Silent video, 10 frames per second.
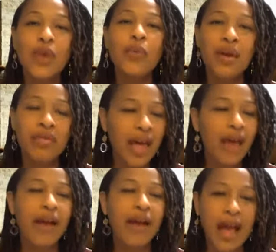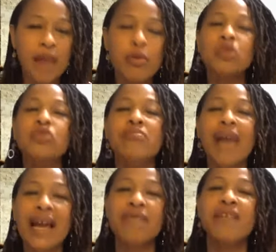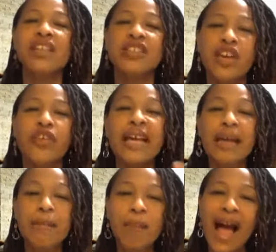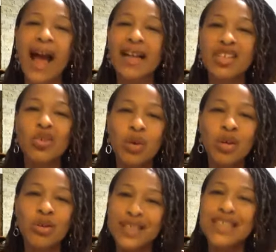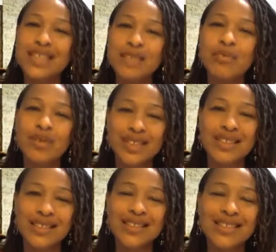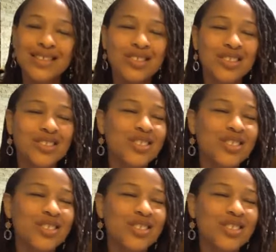where they are able to manifest their impact in the world in a deeper sense, you know. So